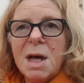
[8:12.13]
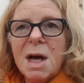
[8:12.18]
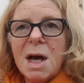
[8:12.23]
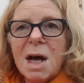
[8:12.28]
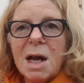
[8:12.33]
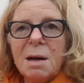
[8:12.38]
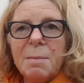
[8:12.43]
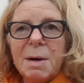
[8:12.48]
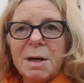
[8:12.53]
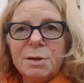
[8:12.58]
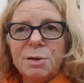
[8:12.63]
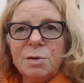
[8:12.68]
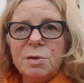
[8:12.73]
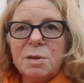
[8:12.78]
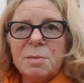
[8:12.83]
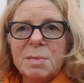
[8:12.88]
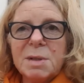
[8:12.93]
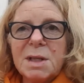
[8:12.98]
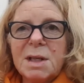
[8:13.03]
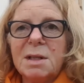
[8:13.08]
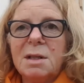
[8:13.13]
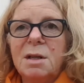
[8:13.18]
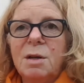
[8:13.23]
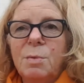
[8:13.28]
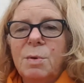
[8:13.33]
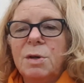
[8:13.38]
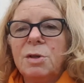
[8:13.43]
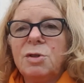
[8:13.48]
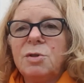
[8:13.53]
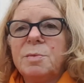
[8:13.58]
and I might do some Saturday
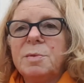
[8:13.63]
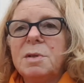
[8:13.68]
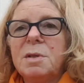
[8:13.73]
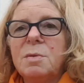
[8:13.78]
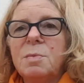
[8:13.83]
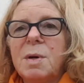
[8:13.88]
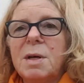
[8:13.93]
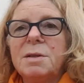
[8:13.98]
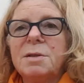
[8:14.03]
workshops as well.